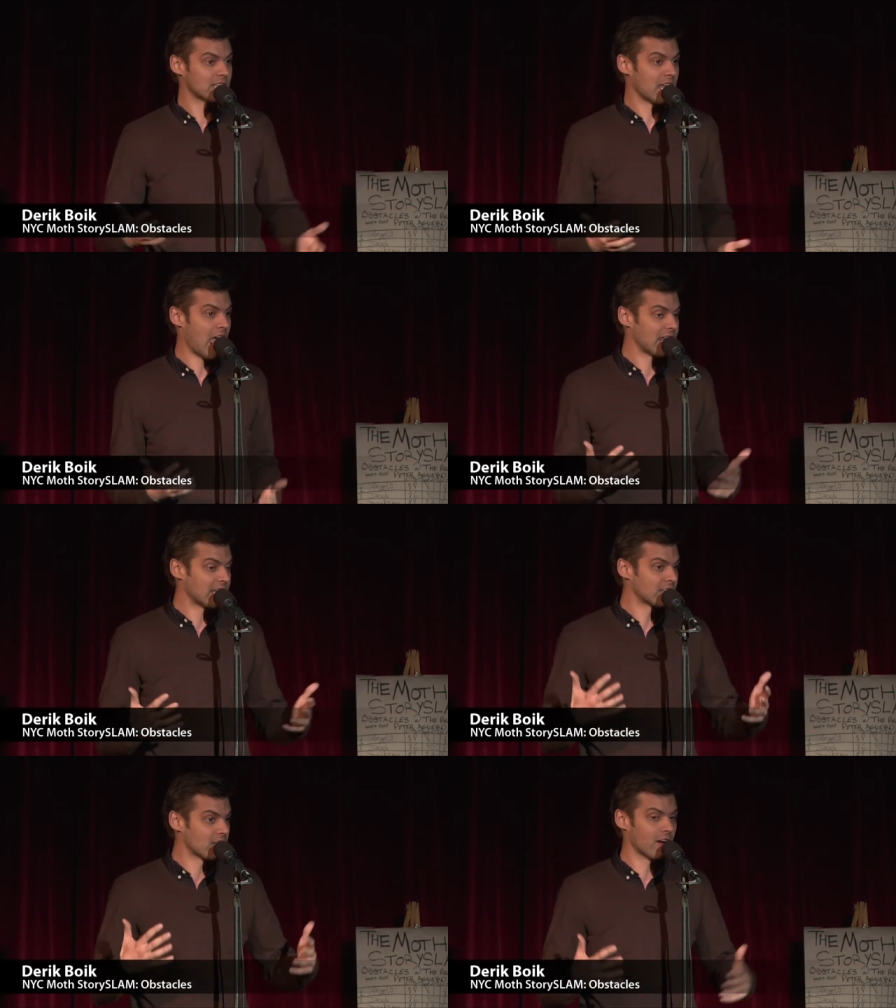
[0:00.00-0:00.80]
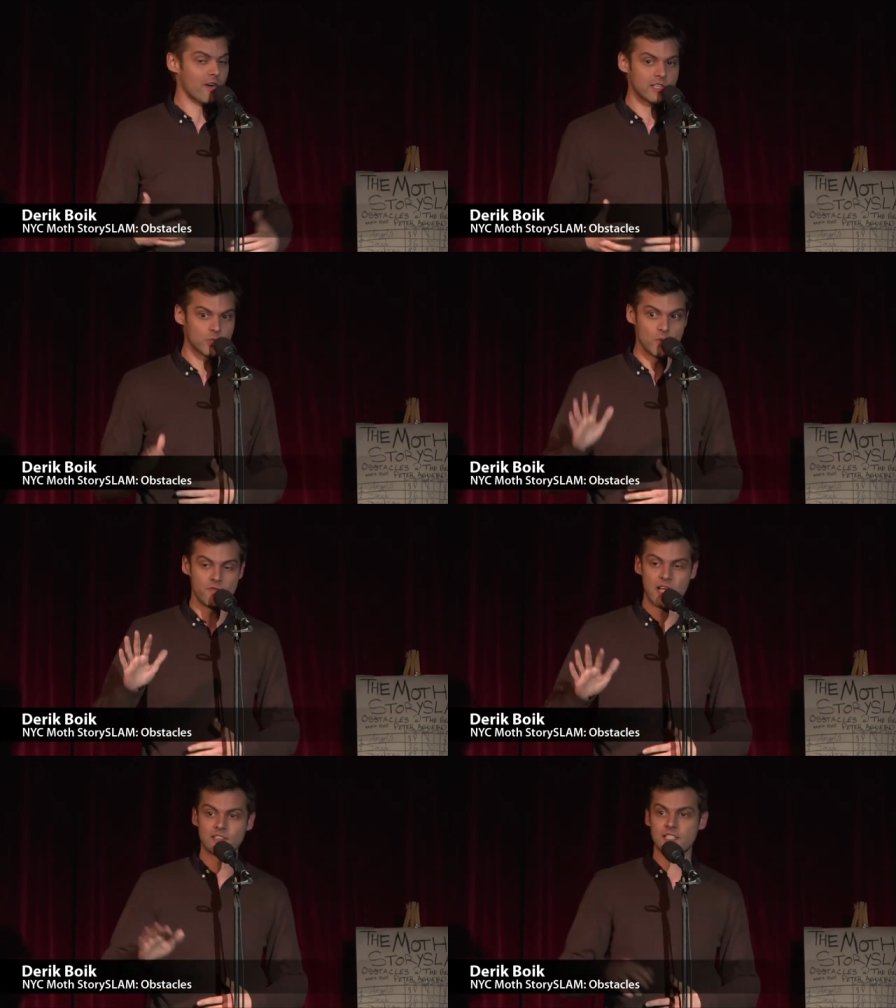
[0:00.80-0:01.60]
I get the courage to
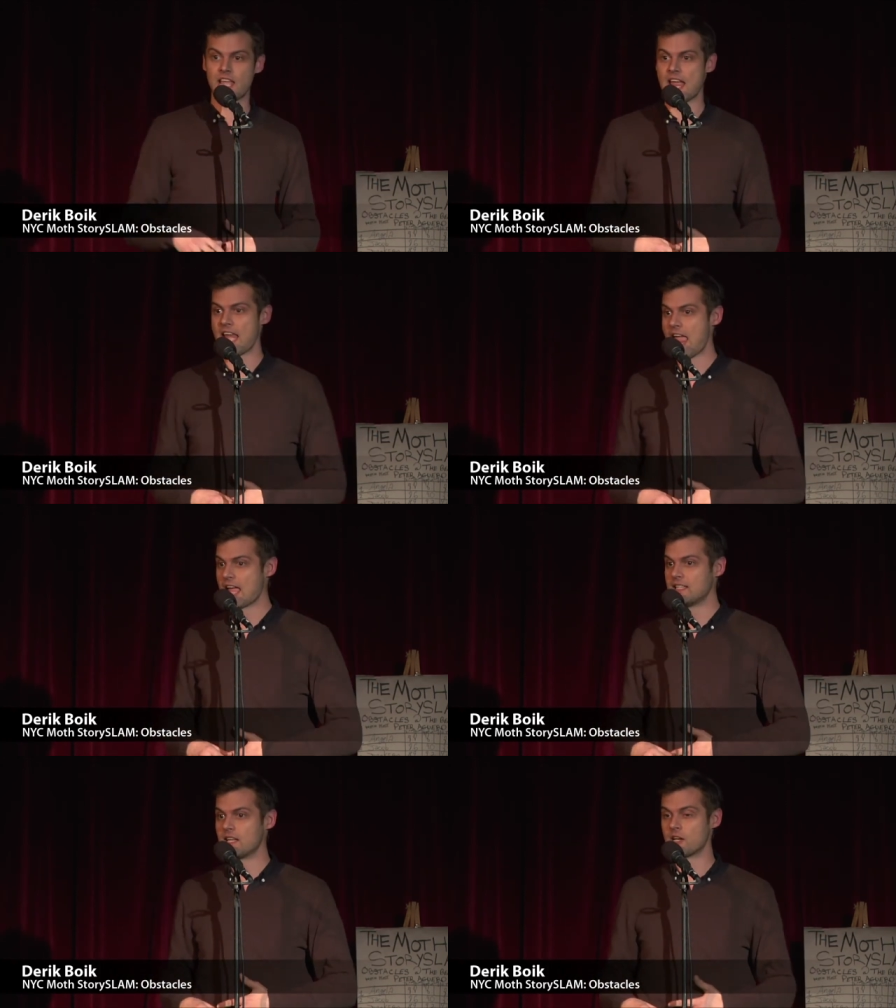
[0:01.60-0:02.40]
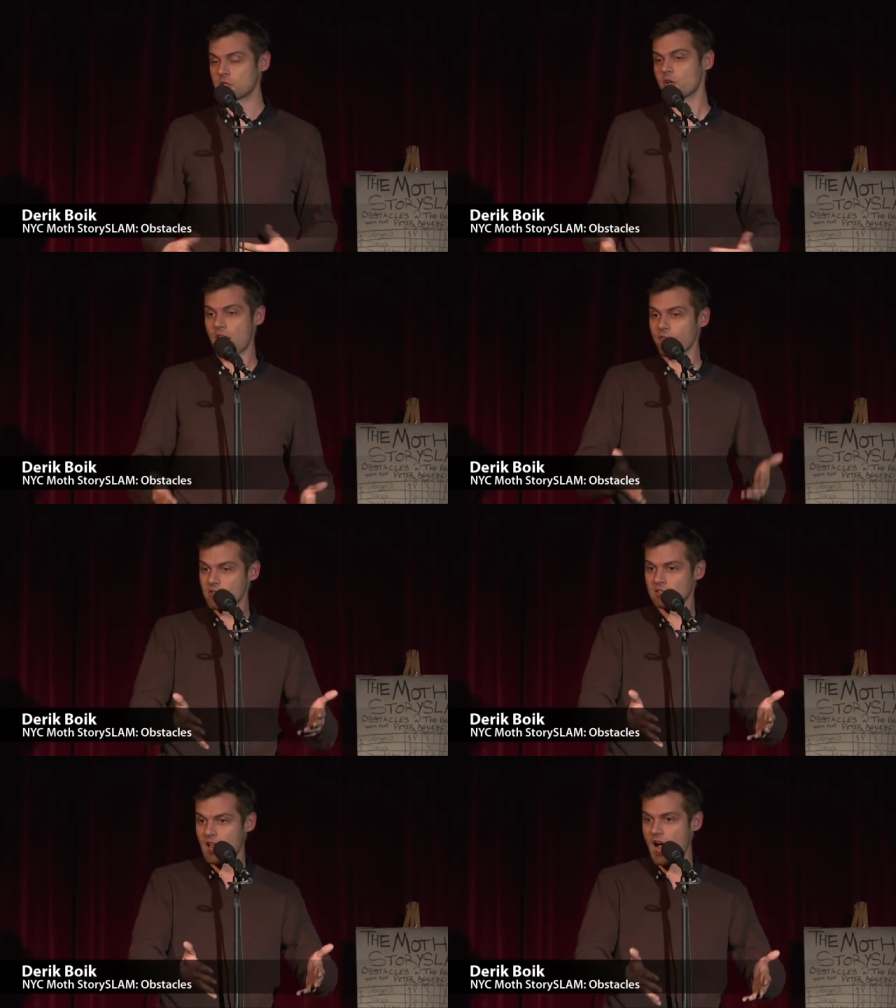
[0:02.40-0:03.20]
investigate, and sure enough,
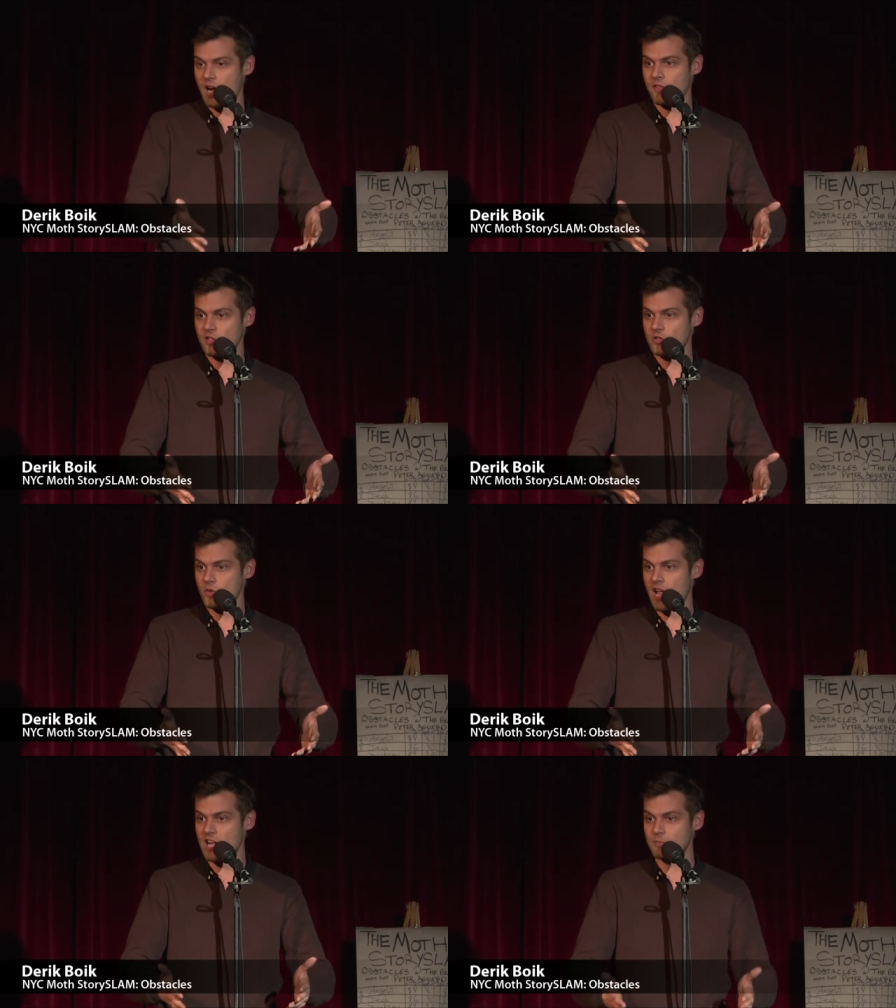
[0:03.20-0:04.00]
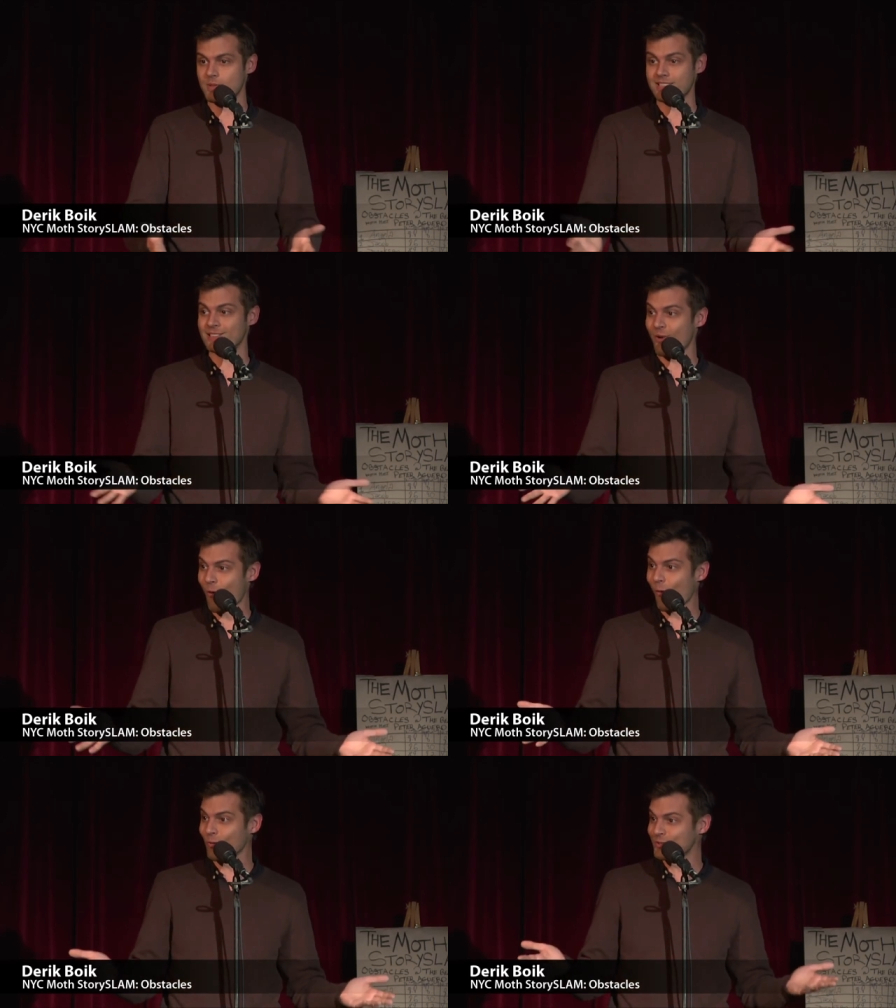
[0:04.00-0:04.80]
there's a lock on the suitcase, but it's an
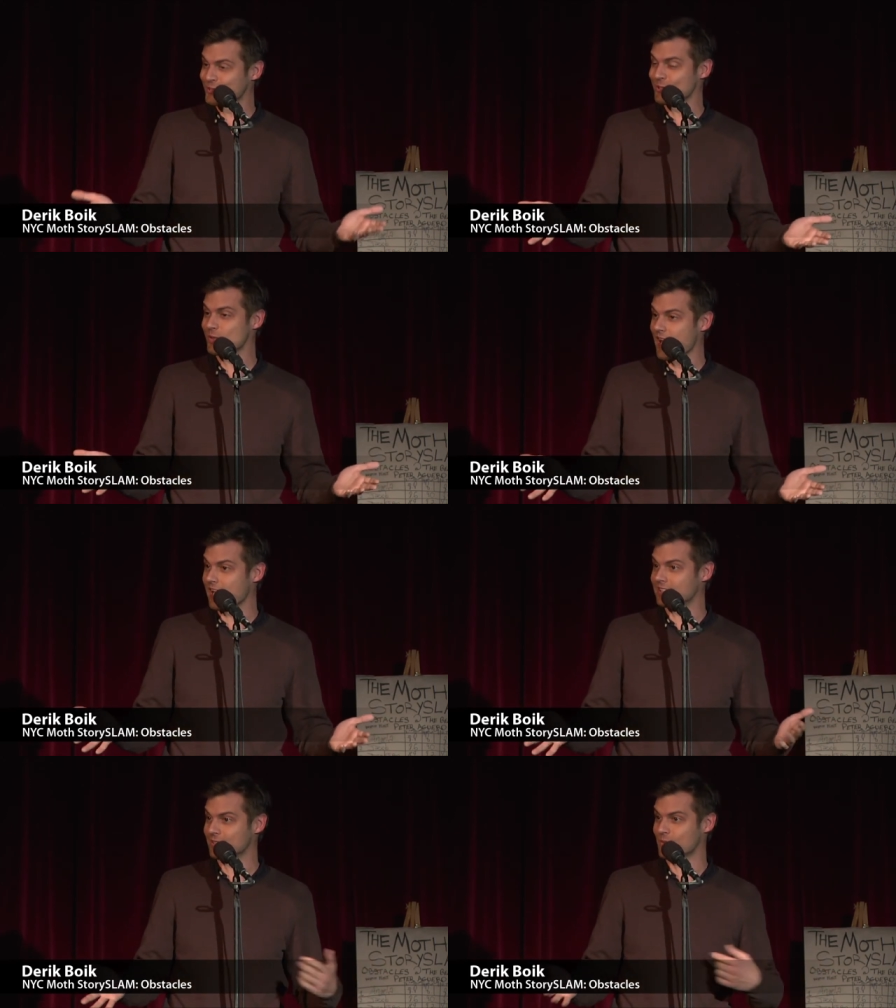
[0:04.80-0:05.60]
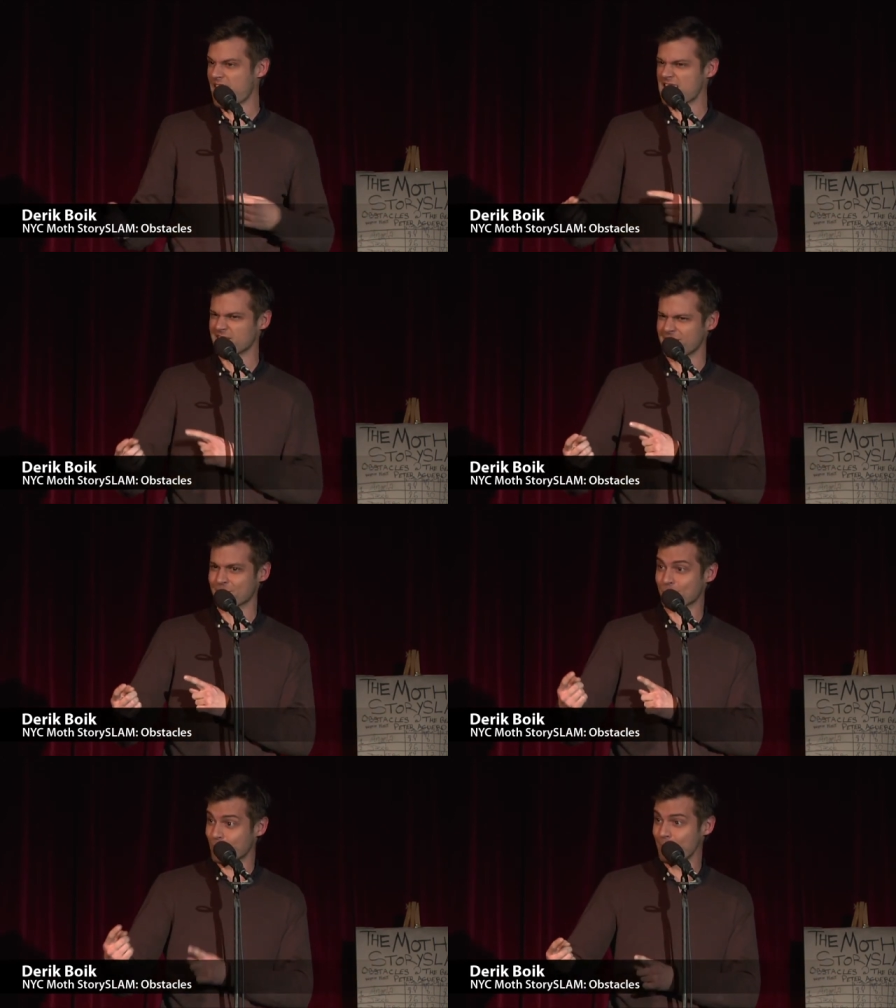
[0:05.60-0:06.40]
old suitcase, so it has
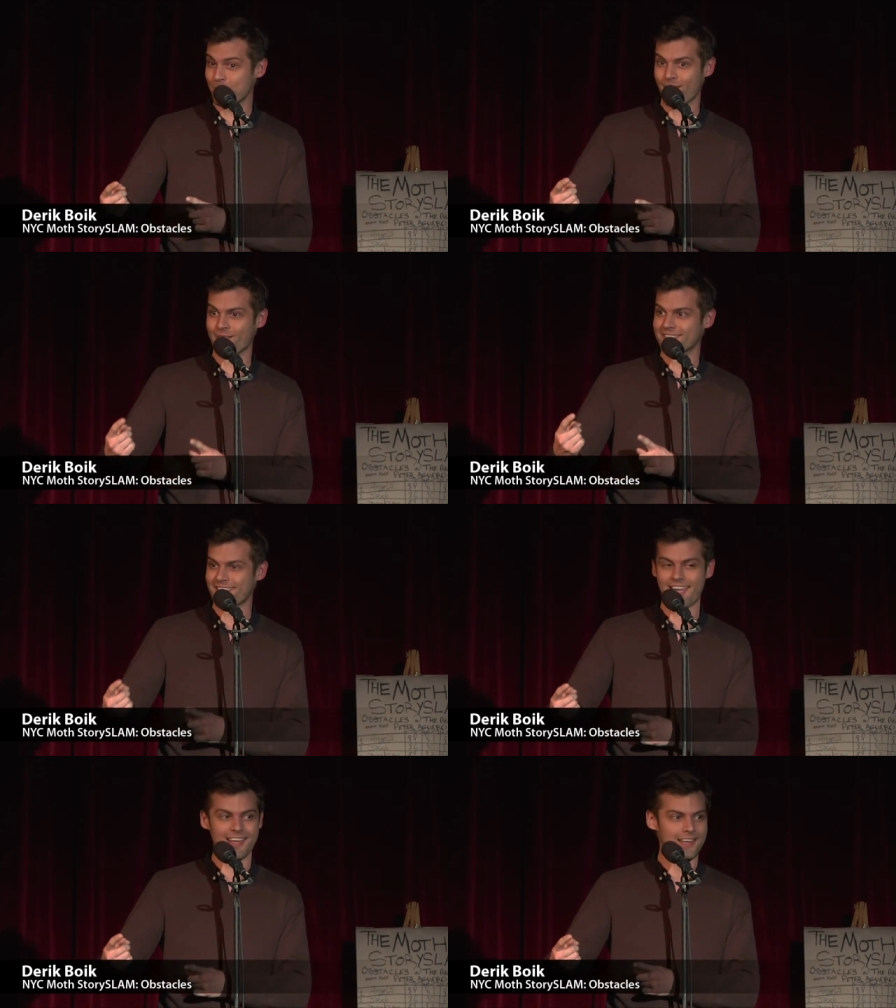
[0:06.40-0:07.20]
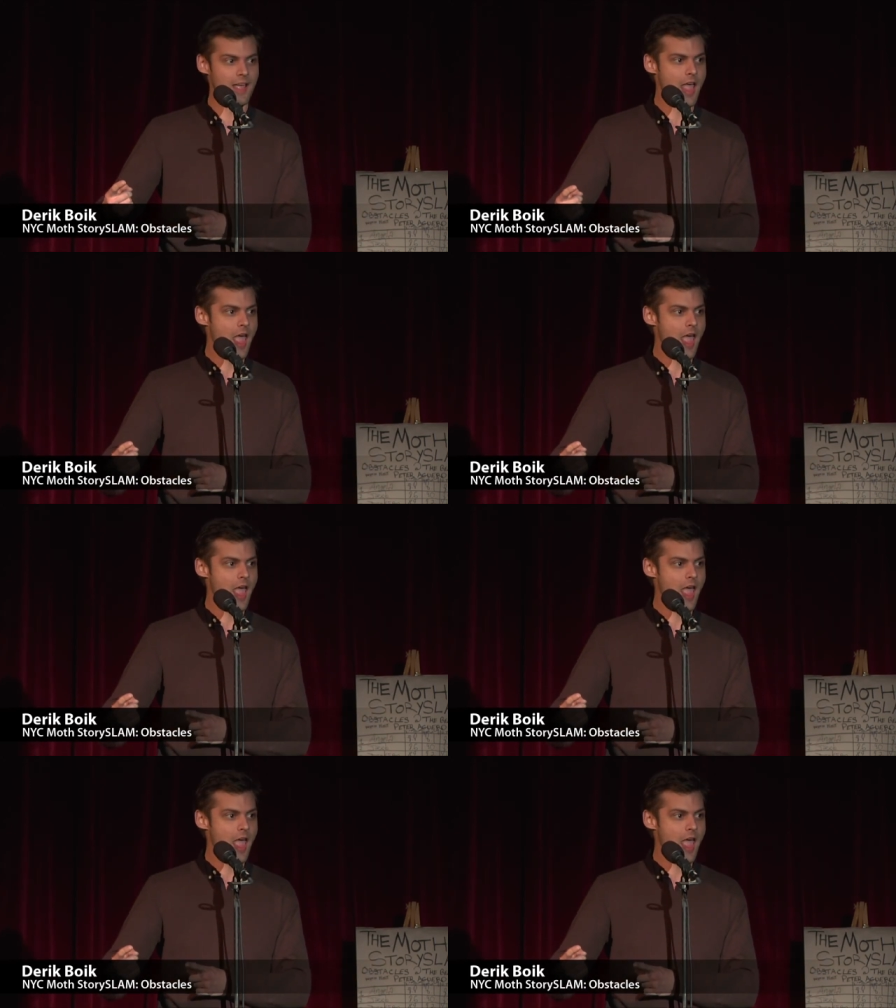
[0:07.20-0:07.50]
this rip on the side,